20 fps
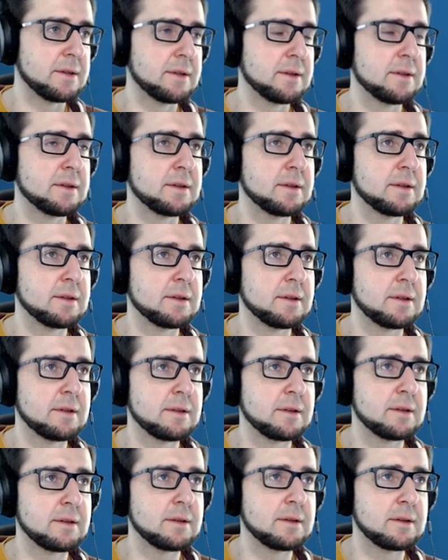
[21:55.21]

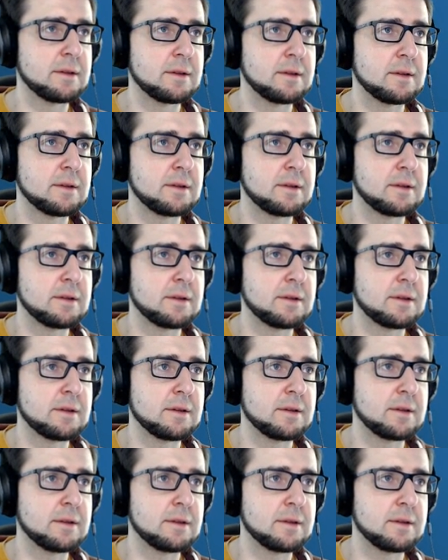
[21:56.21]

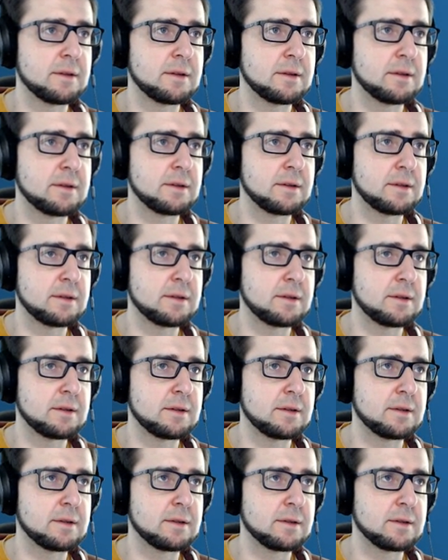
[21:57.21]
(no one is talking)